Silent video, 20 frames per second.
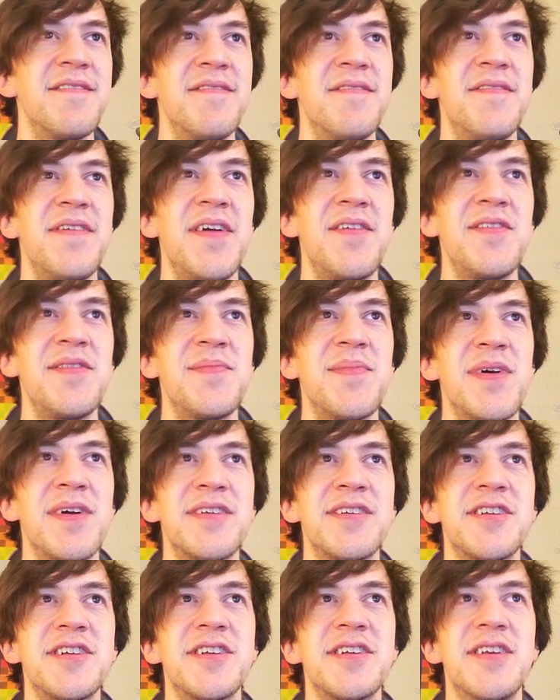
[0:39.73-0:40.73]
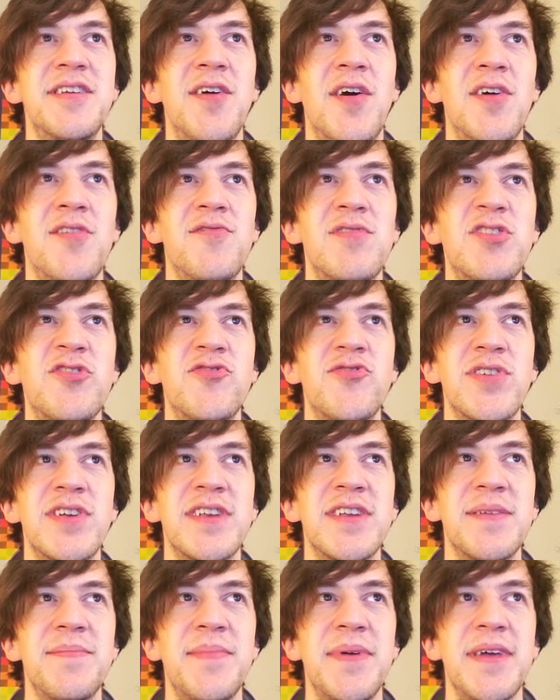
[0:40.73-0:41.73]
very much
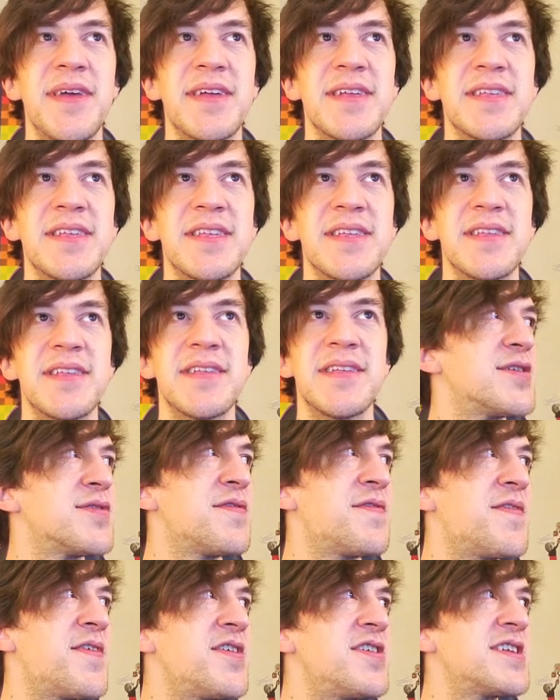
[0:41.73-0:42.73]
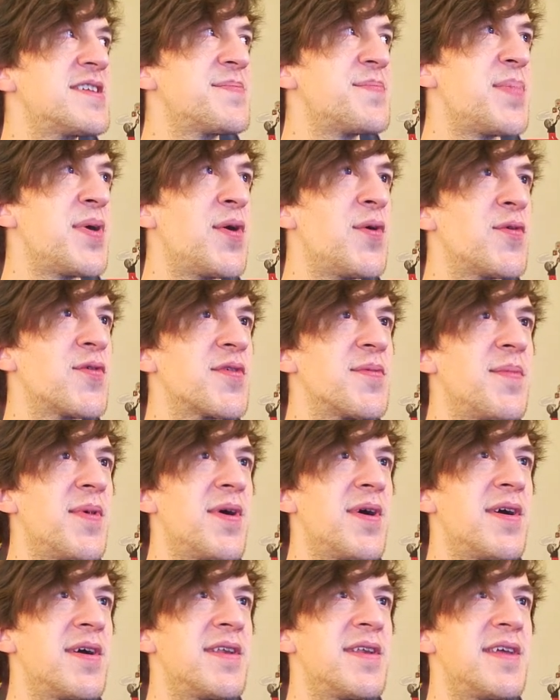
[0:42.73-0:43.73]
non-restricted picks. So the first
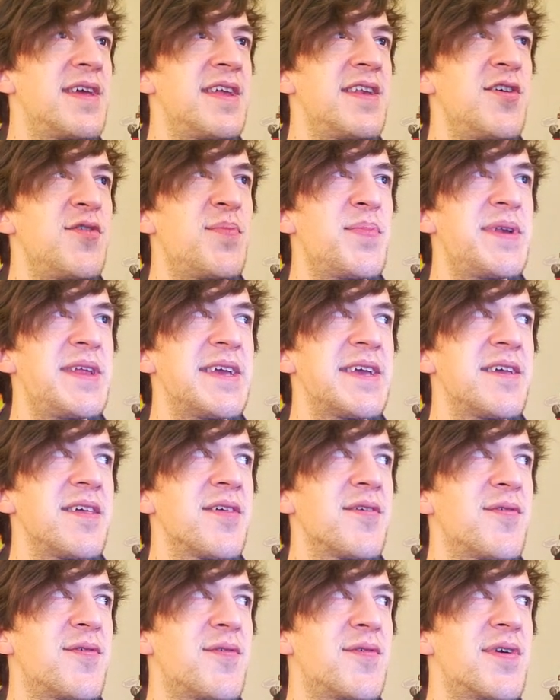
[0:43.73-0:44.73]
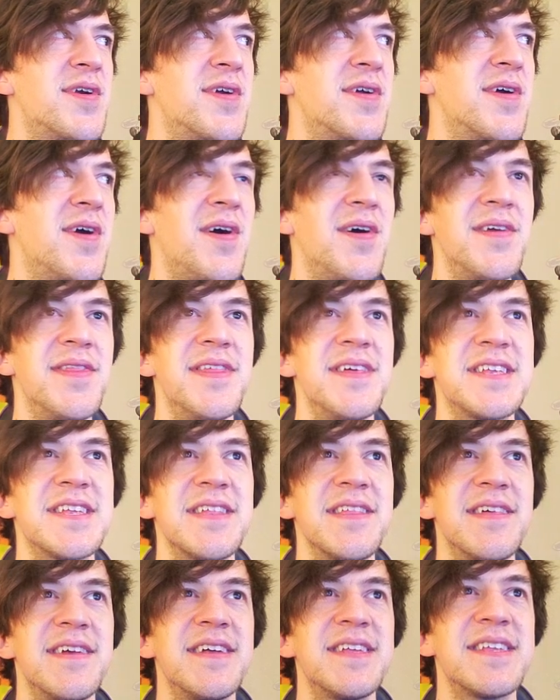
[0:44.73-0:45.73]
Pokemon, in no particular order on this
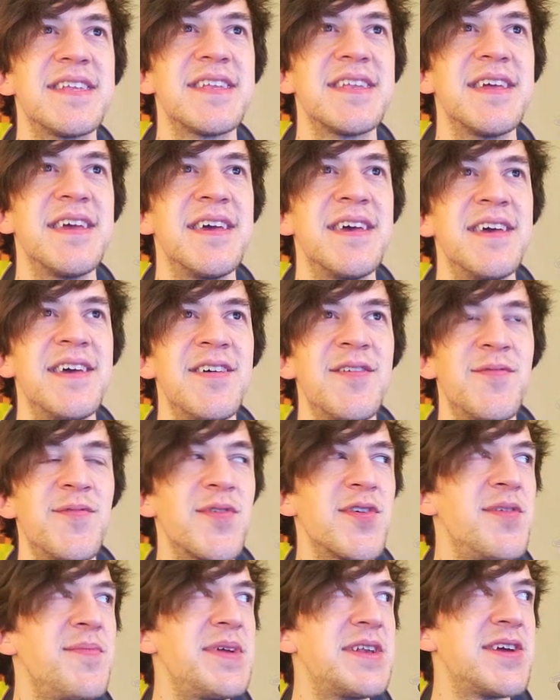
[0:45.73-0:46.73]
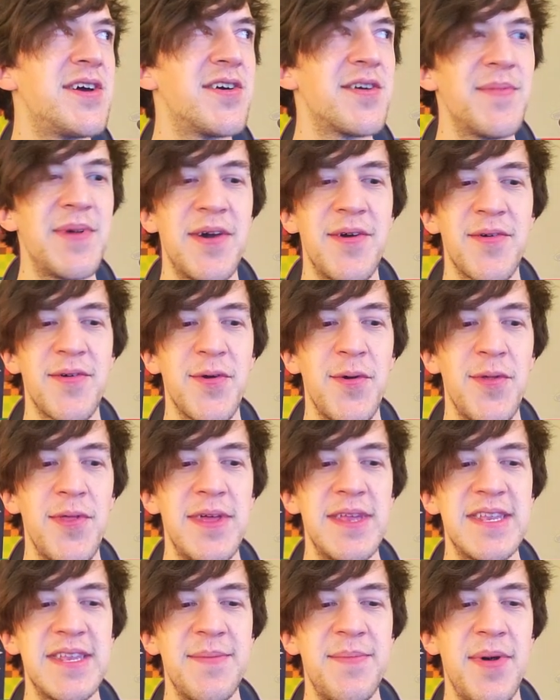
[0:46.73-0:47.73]
list, we're going to be talking about
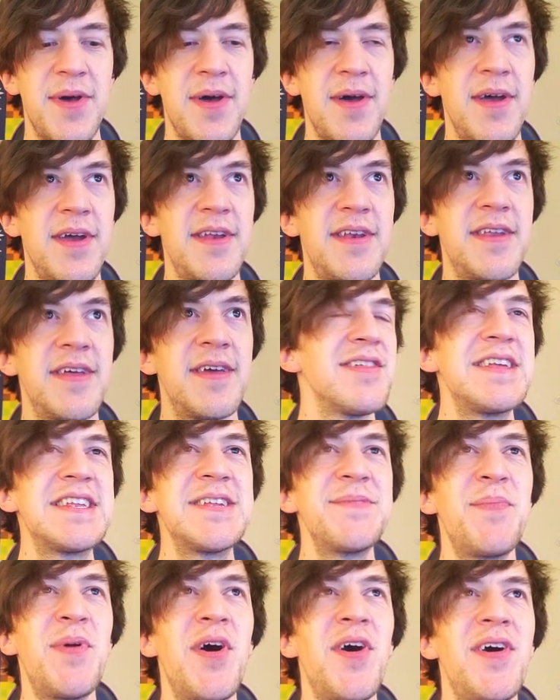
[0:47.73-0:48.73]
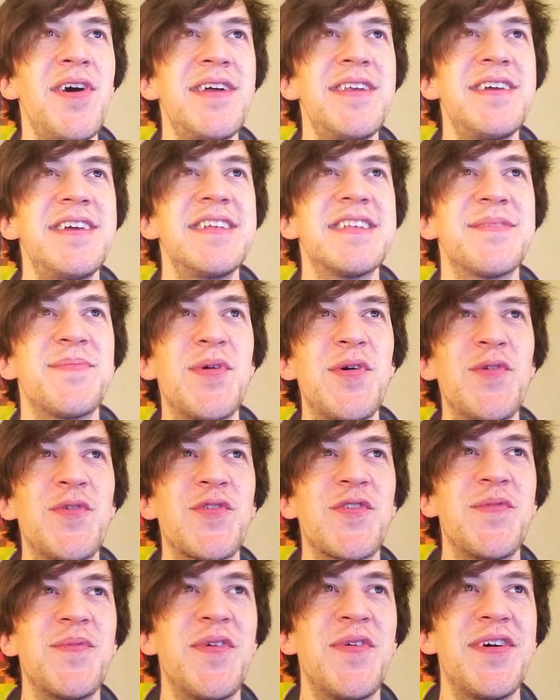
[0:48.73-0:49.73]
Golisopod. Golisopod is a
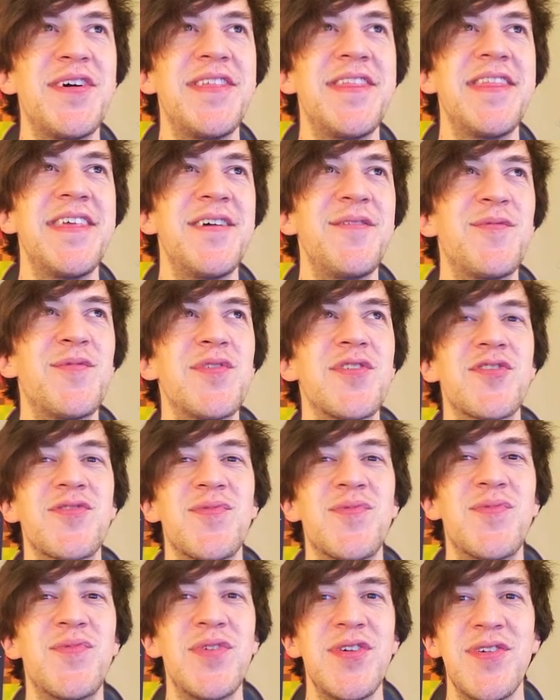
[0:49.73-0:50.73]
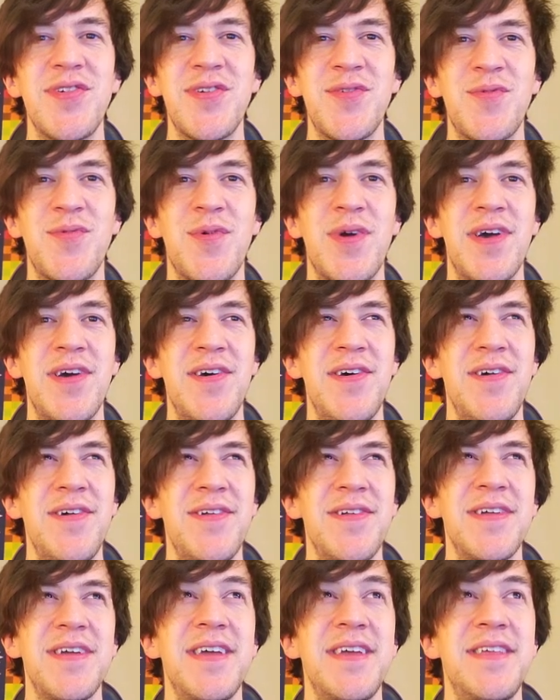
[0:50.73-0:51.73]
Pokemon that works really well